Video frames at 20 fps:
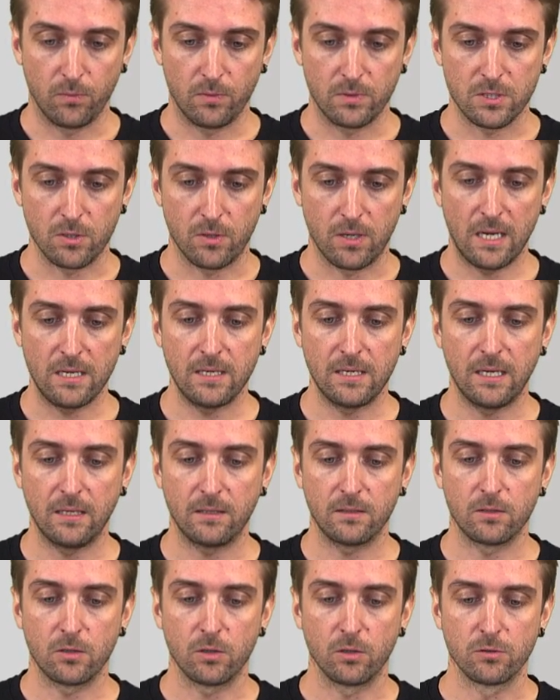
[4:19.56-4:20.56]
So I
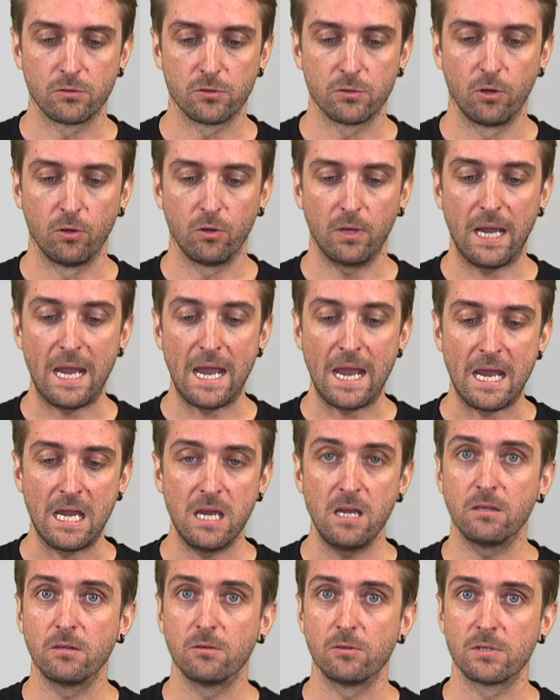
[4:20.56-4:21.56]
hit Control
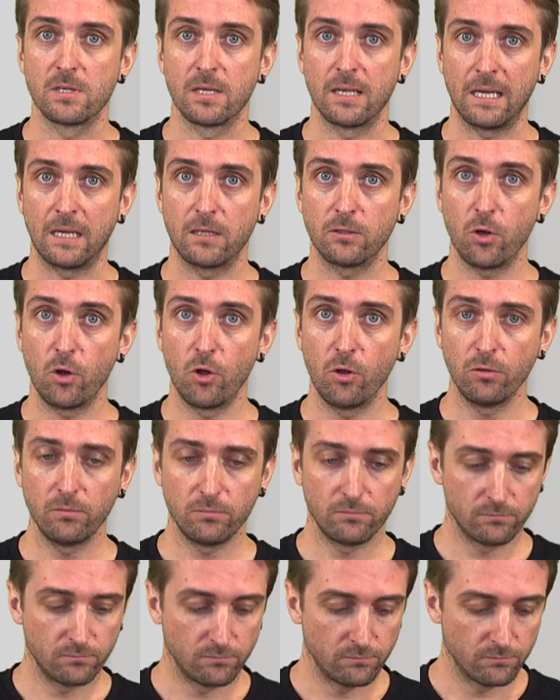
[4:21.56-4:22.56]
A to select all,
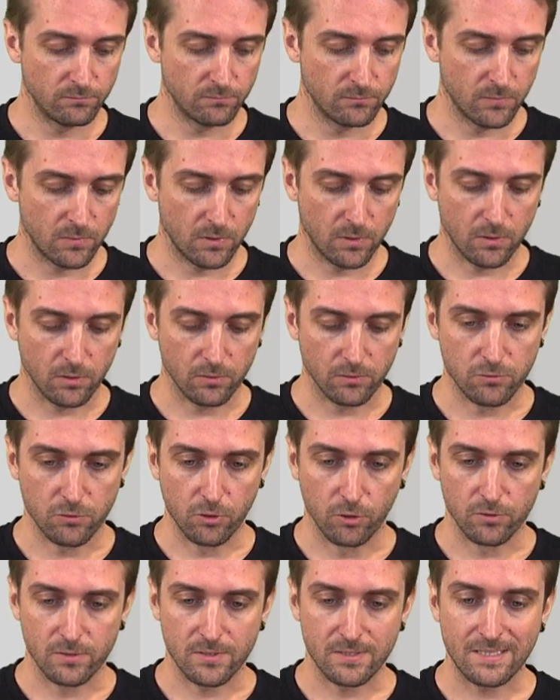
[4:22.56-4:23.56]

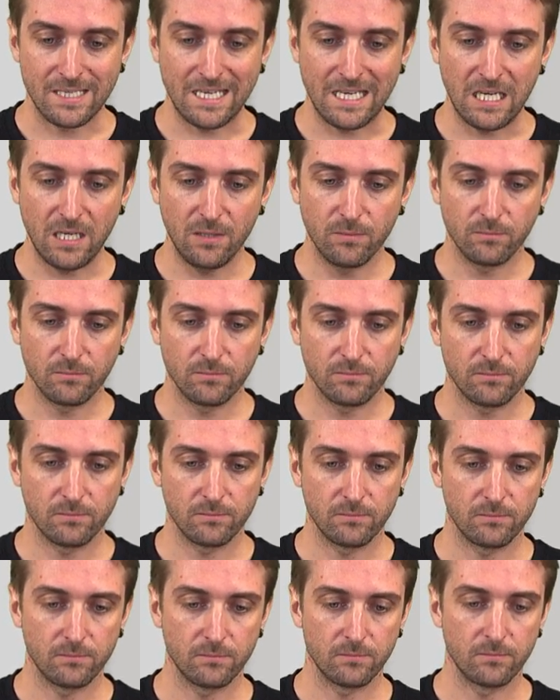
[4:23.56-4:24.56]
Control C
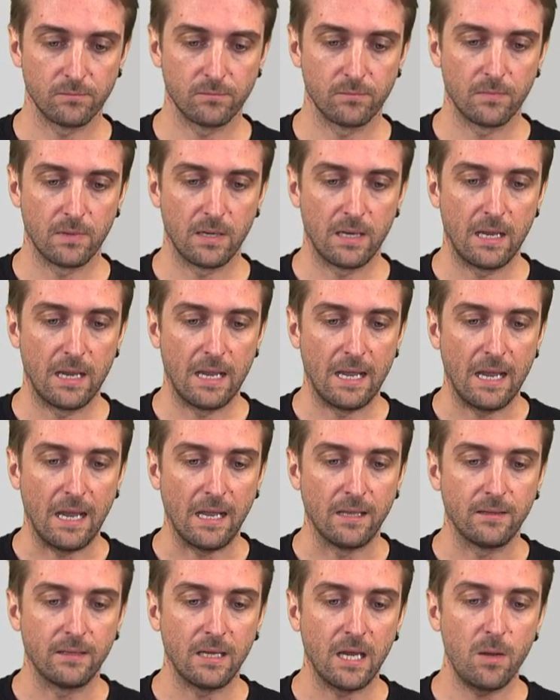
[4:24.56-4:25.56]

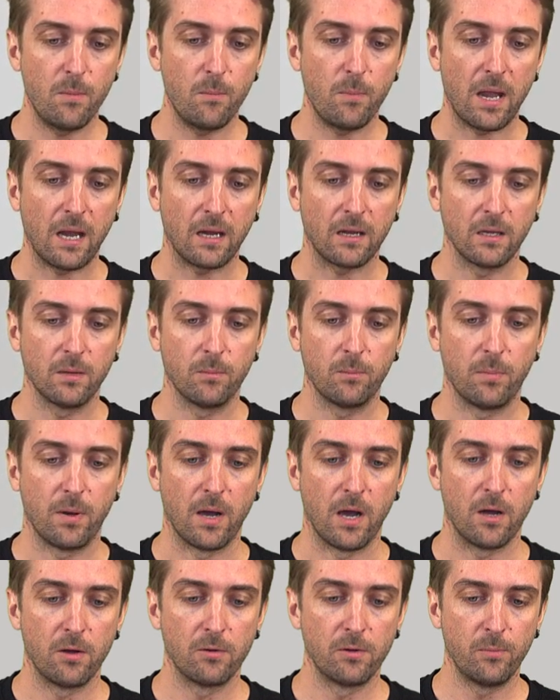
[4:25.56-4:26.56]
and then back in
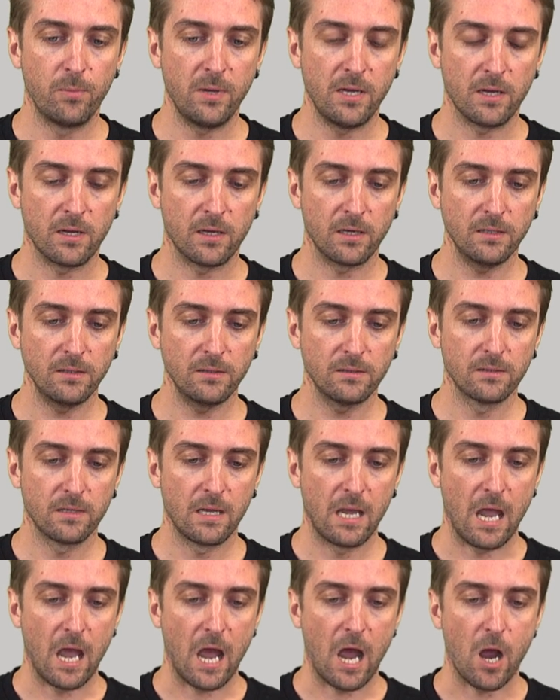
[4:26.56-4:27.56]
Power BI,
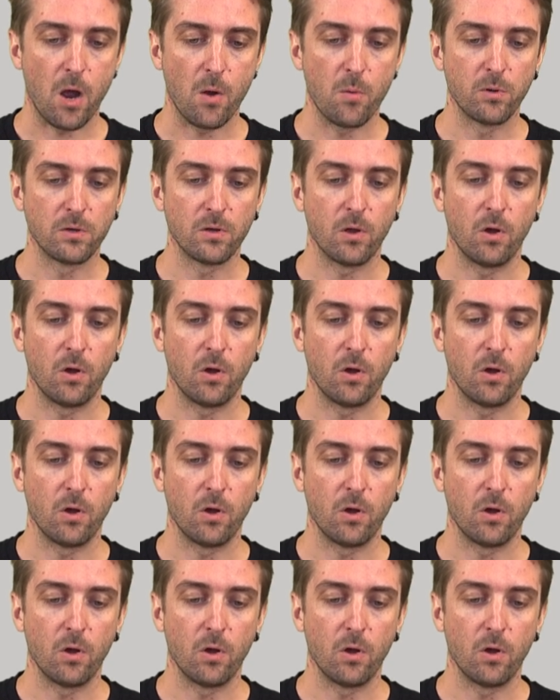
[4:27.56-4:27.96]
I would